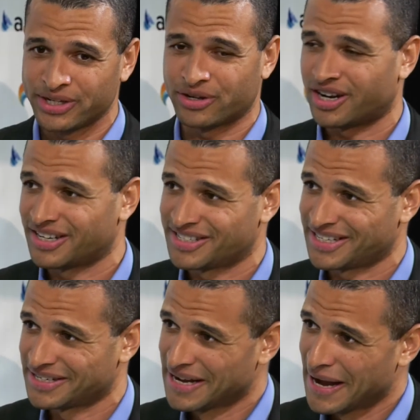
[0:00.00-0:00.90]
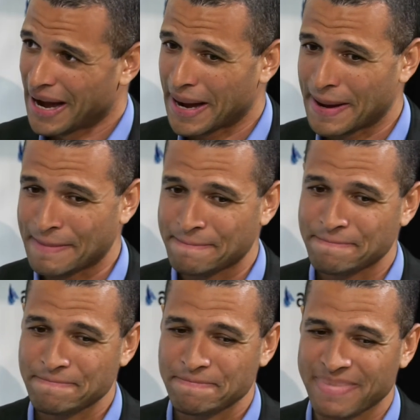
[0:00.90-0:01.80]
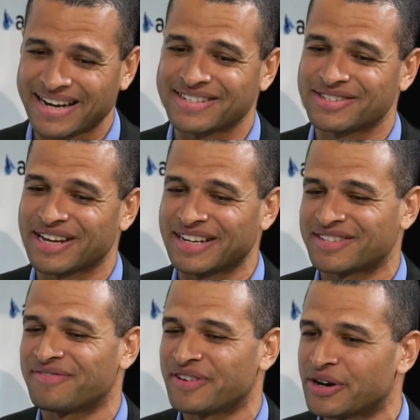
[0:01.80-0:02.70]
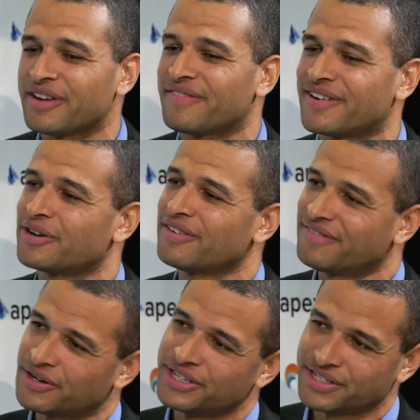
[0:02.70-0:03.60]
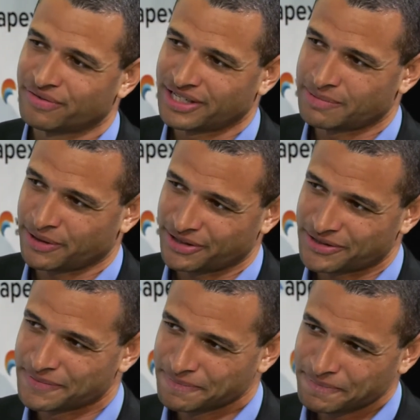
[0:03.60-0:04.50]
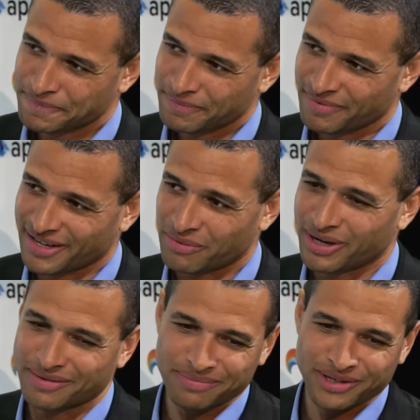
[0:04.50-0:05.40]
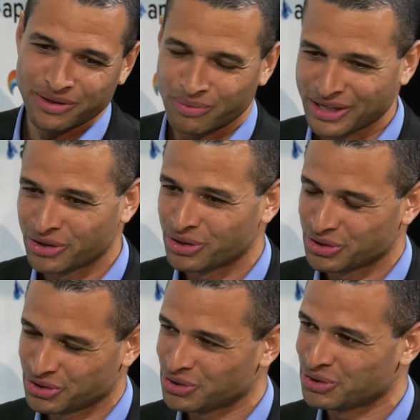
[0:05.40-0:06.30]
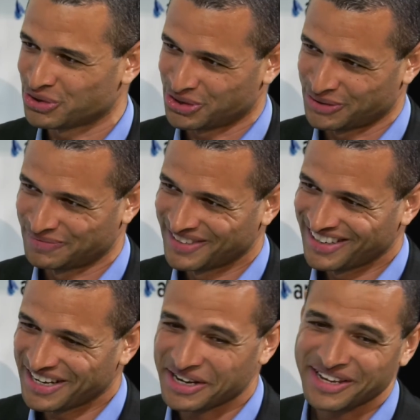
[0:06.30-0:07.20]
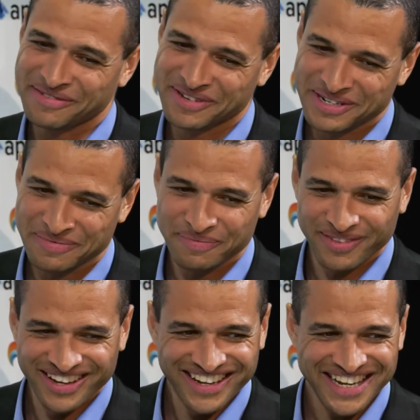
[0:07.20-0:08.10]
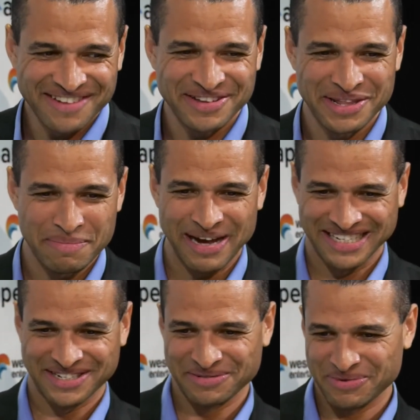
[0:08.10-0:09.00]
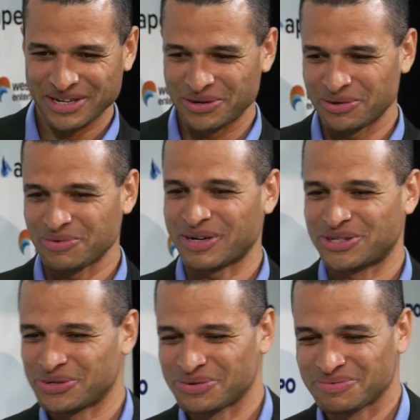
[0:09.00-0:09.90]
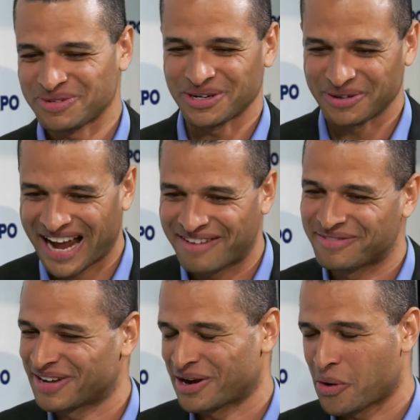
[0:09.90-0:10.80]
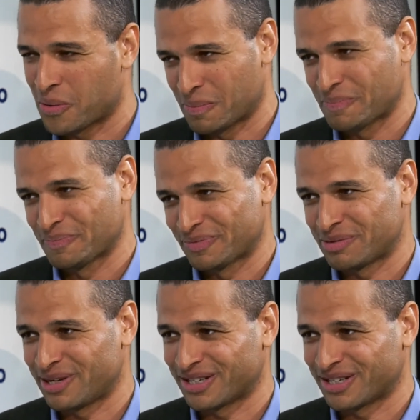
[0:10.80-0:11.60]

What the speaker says: and your content. And it's a very, very, very different experience than what you're used to. Even the best of what you have at home, to be